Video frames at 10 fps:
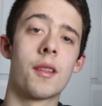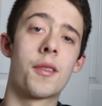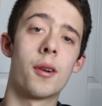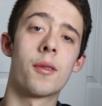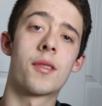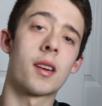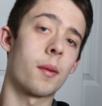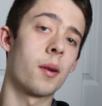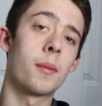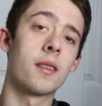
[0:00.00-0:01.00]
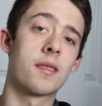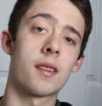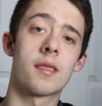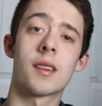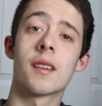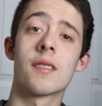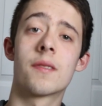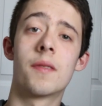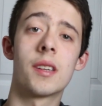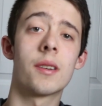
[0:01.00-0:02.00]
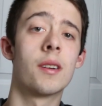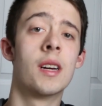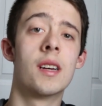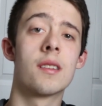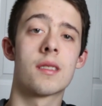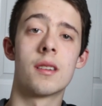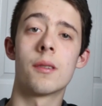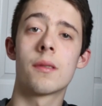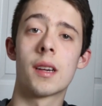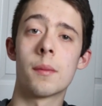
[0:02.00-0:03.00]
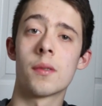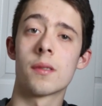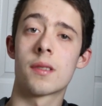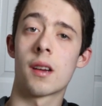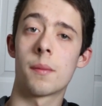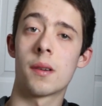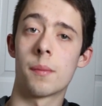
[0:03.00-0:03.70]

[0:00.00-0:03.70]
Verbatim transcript: The third thing I'm going to be discussing in this video is the new gimbal is going to be